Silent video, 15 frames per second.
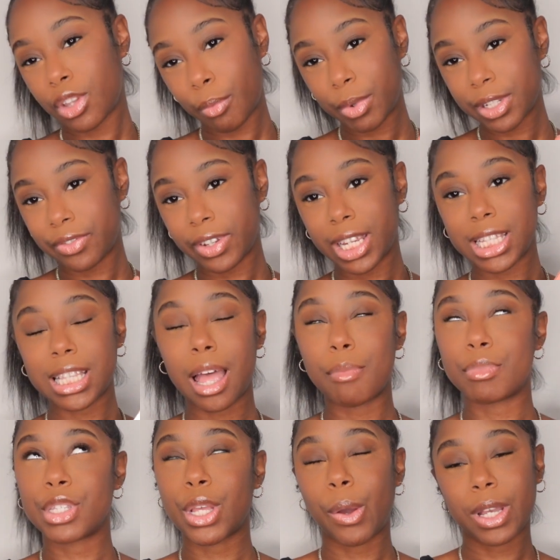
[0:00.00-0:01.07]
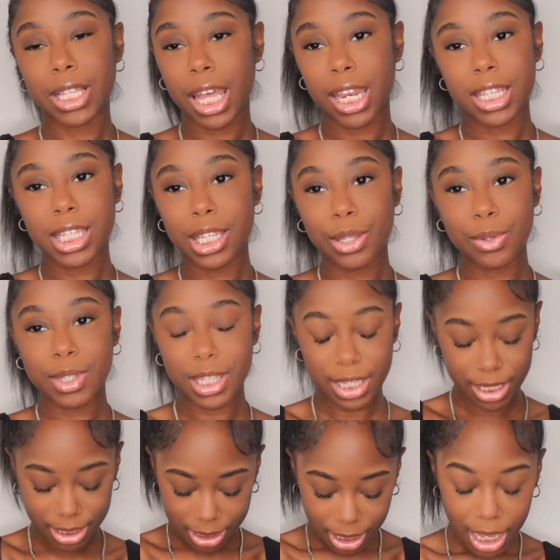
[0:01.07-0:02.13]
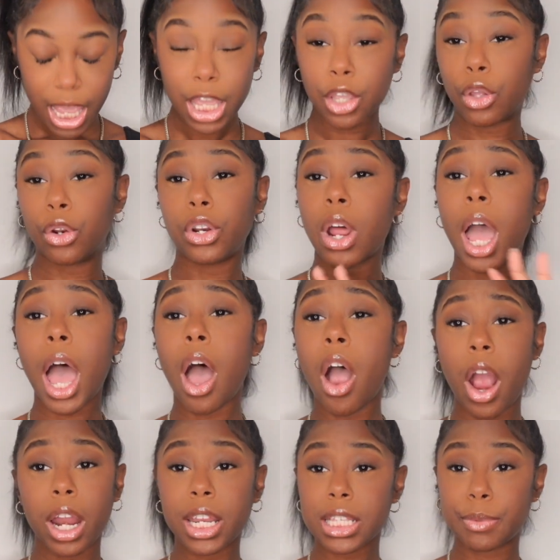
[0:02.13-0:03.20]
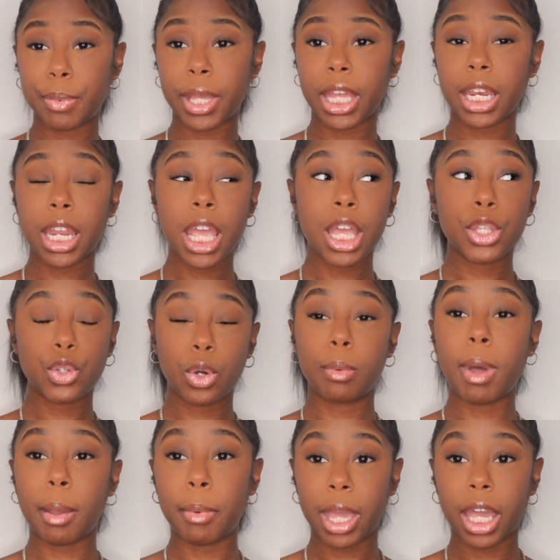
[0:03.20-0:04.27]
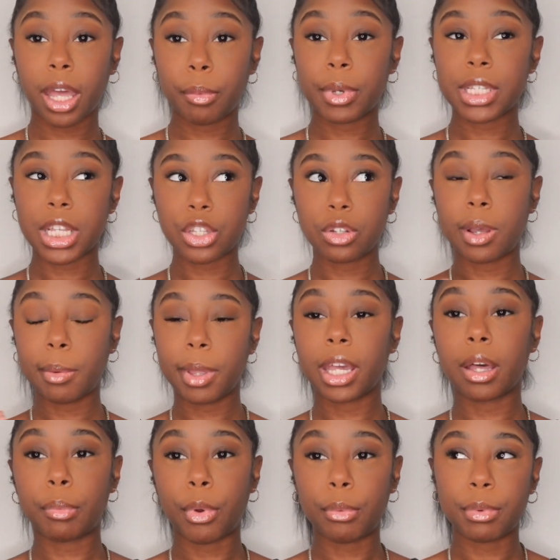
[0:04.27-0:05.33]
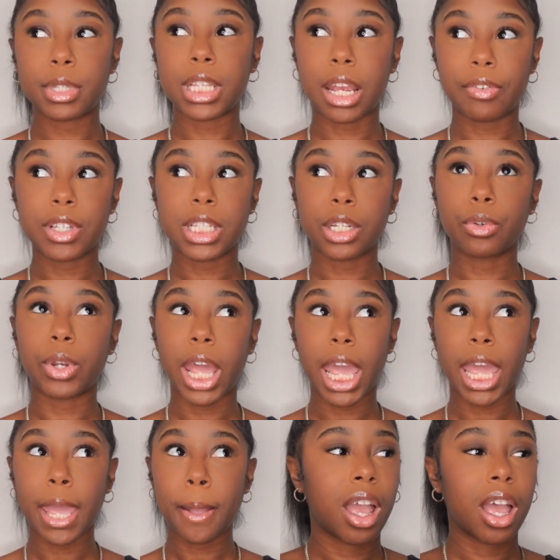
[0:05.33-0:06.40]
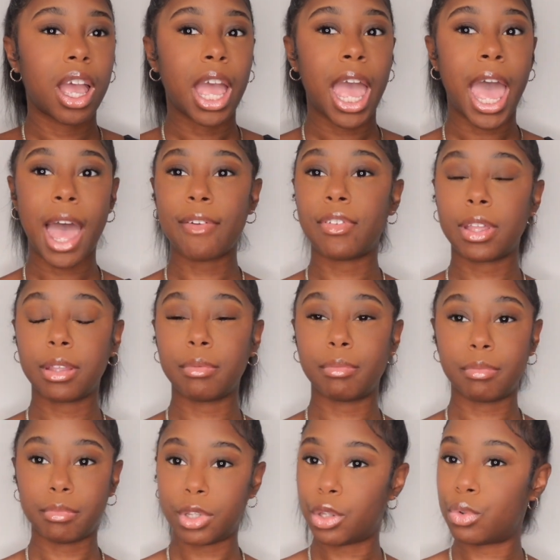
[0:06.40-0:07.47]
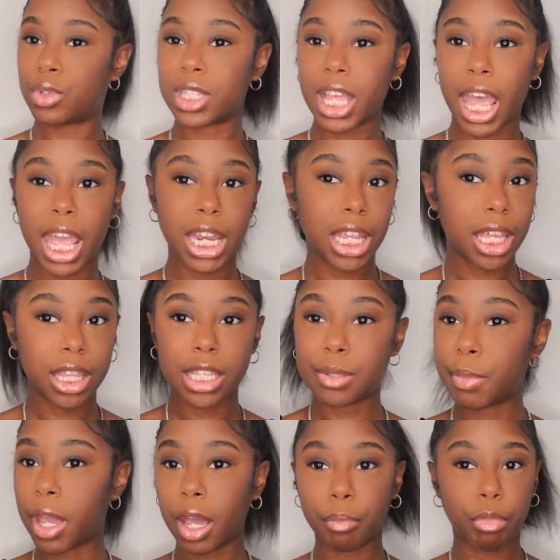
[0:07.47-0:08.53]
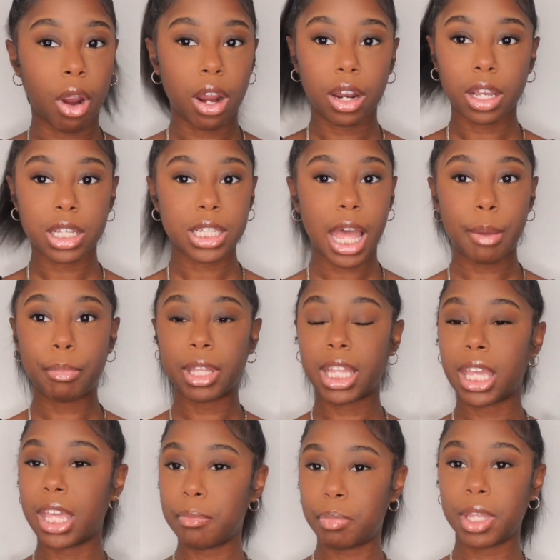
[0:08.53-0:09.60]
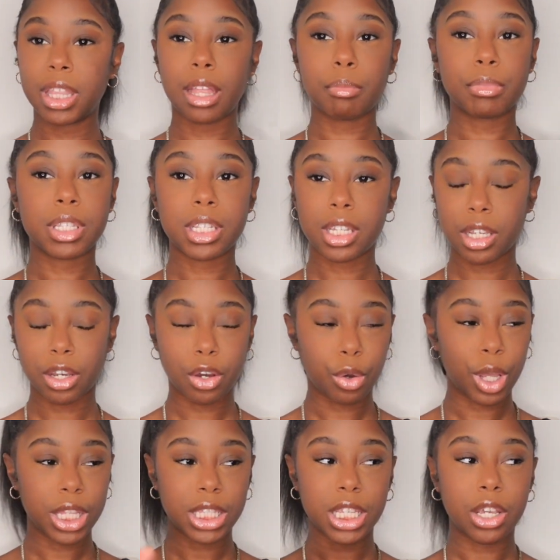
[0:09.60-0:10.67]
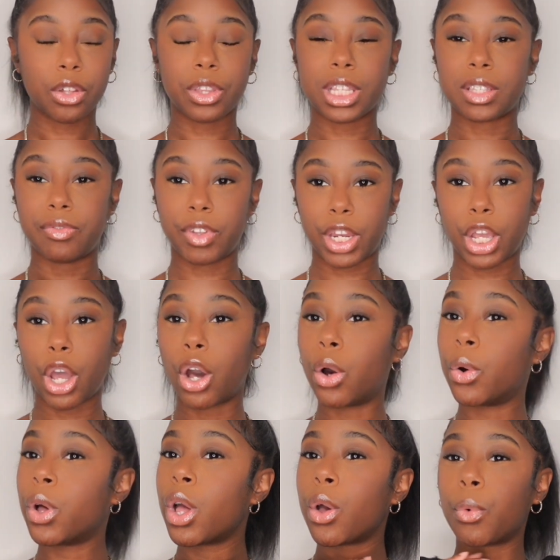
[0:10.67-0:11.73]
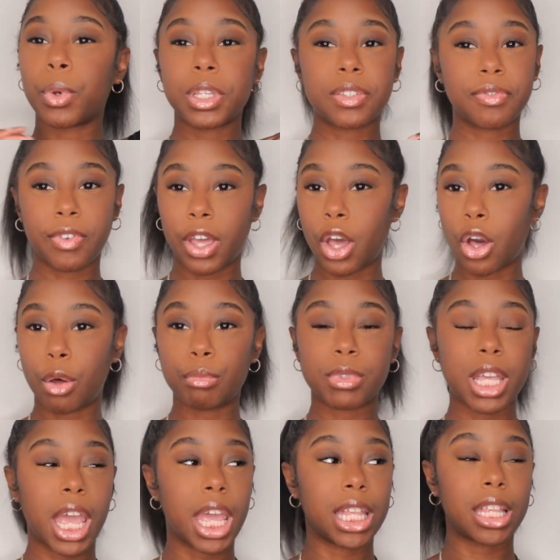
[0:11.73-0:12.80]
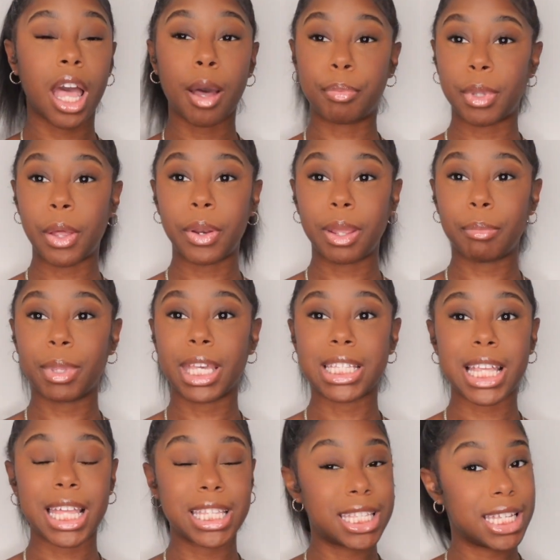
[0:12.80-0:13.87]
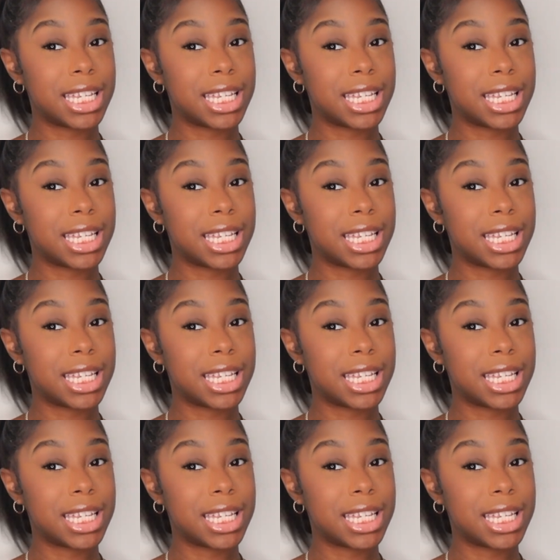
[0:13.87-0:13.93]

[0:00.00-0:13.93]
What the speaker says: so much for this. I'm so excited to use this. You don't know how hard it's been doing my makeup, because I do my makeup almost every single day. Haven't used any of these makeup products. I've been keeping them still until this video was filmed and uploaded, because I